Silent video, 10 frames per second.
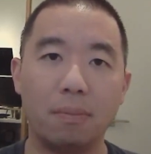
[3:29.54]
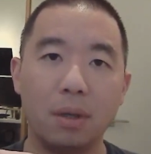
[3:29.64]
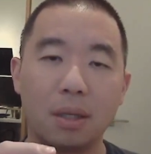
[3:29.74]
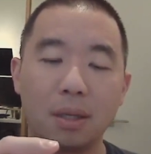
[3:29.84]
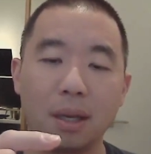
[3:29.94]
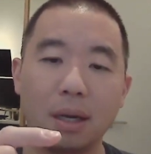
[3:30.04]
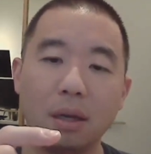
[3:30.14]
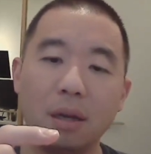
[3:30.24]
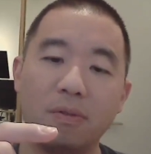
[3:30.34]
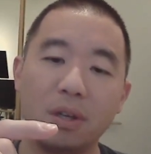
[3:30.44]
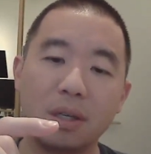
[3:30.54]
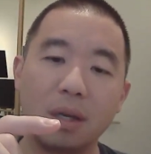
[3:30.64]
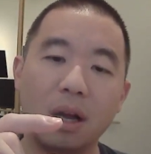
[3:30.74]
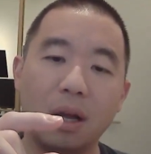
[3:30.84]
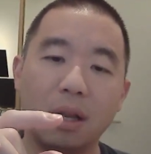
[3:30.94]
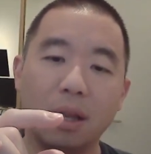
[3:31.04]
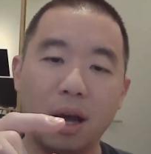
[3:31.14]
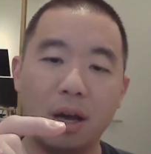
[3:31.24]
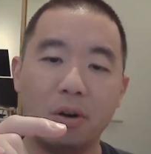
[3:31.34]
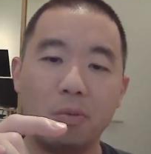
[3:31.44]
it's like if it's a
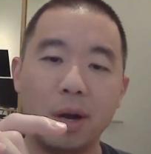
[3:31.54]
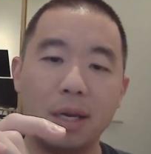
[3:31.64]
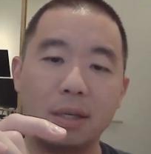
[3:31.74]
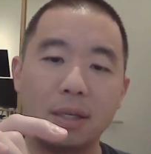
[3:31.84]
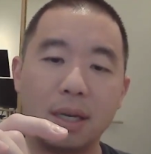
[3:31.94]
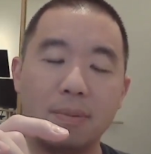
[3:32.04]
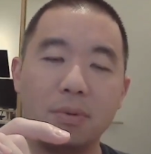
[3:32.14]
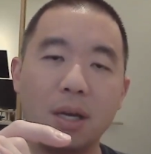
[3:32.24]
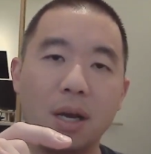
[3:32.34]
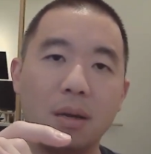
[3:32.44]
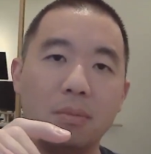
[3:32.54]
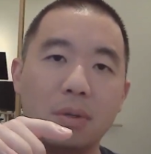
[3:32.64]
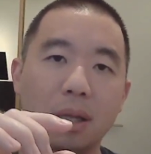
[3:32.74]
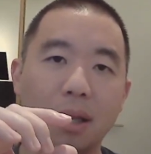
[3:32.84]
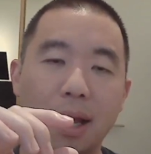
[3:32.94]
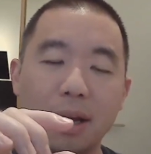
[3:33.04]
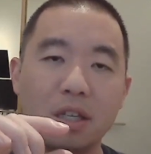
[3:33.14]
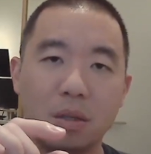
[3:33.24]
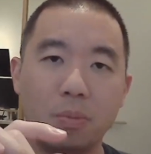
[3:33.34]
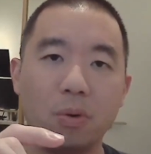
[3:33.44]
lot of weight, sometimes like
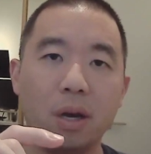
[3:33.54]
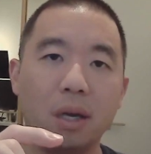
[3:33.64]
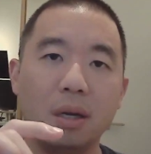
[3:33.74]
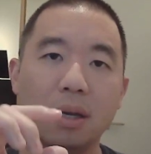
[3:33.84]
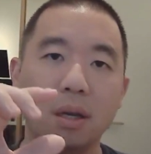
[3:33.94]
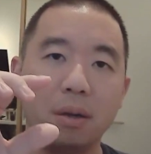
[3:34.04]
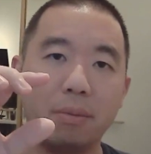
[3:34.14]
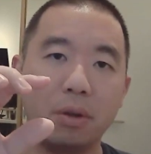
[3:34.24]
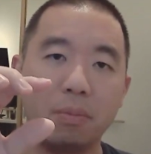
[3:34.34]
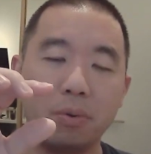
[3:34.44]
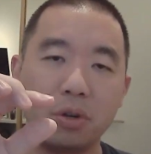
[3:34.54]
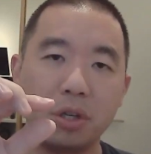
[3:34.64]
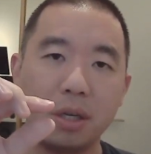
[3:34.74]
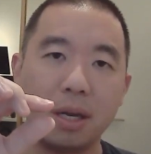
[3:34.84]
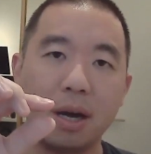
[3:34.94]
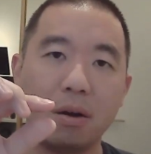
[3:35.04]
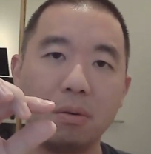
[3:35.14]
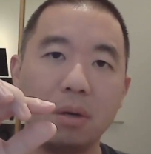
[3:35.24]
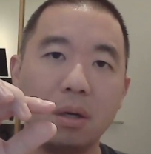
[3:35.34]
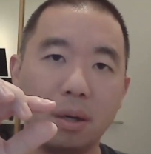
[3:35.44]
a spring, when you push it
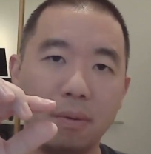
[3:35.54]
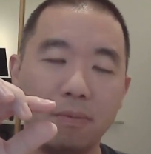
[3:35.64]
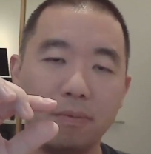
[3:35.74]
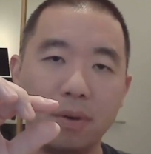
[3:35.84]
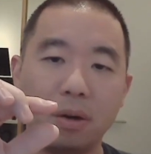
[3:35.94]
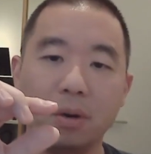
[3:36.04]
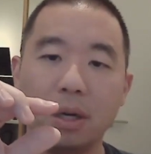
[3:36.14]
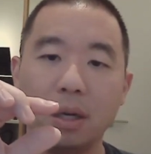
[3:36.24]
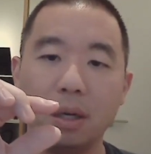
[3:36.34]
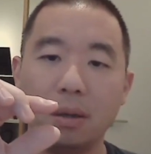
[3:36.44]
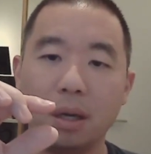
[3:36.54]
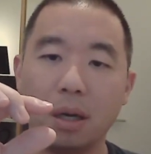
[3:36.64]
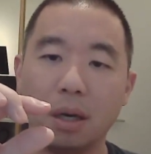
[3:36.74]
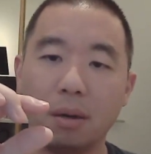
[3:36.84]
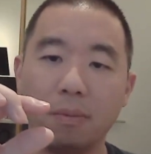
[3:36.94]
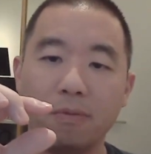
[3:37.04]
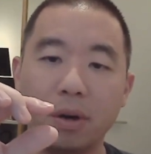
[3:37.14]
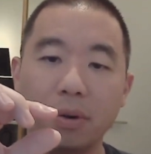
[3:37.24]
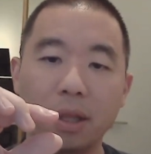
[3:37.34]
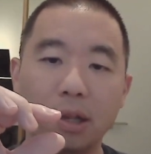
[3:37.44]
down very
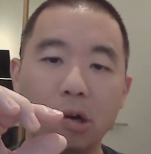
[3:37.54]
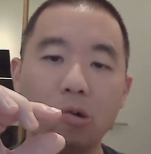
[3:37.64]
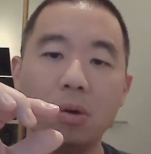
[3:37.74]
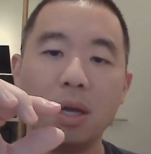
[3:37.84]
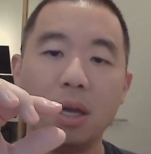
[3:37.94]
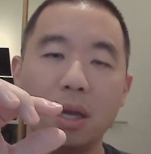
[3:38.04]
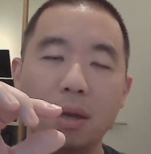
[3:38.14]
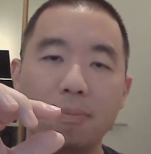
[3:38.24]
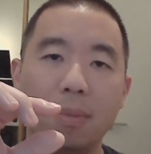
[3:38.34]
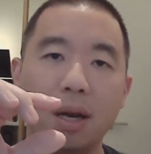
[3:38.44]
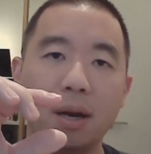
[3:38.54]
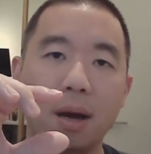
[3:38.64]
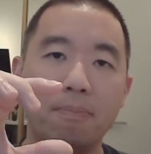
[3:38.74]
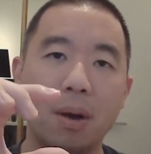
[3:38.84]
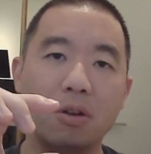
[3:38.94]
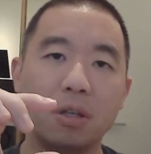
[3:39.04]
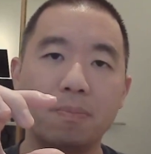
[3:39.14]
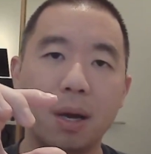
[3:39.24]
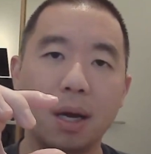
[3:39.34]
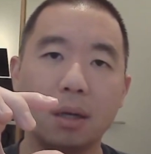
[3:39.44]
low, it may not bounce
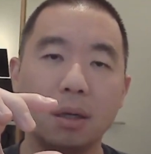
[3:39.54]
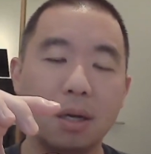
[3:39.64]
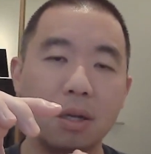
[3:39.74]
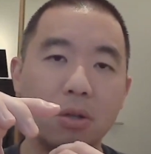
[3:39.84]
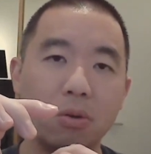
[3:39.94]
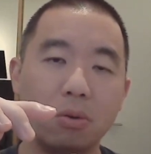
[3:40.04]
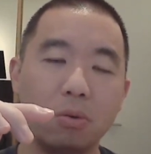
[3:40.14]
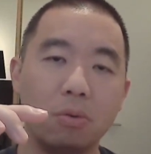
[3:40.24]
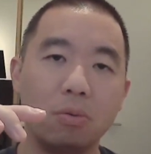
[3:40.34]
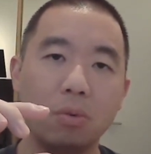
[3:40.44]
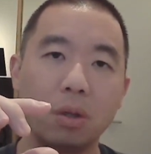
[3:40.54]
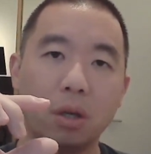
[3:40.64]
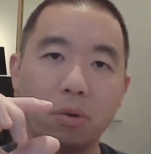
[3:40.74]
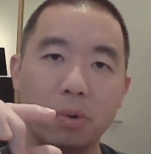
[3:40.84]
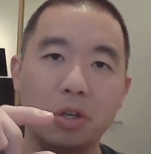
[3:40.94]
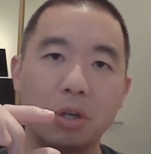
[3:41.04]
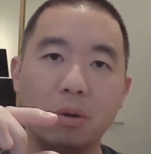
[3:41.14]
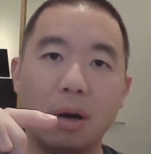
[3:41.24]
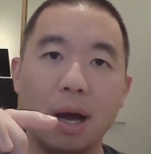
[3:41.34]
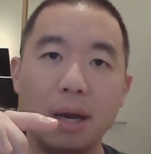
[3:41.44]
back to the
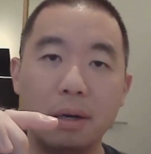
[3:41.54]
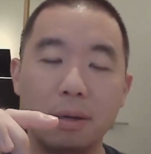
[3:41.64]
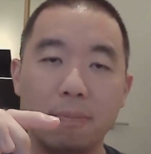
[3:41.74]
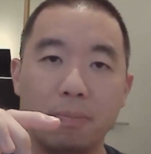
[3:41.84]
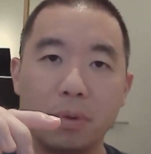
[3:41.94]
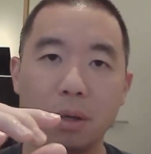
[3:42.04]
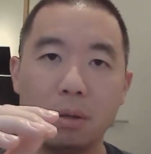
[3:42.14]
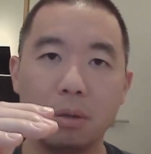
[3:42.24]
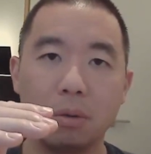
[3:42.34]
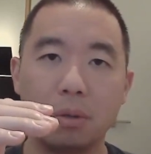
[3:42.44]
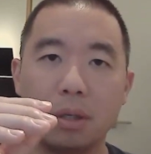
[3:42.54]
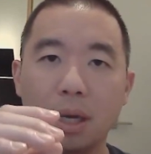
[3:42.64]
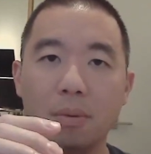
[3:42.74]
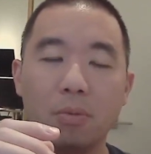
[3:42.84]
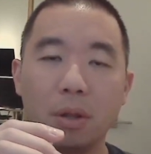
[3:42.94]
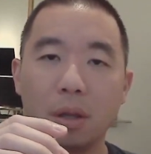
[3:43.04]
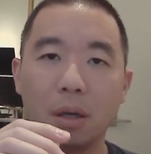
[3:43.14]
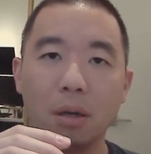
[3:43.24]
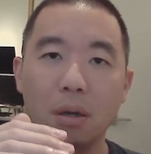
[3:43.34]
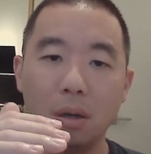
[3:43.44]
original height. So same with the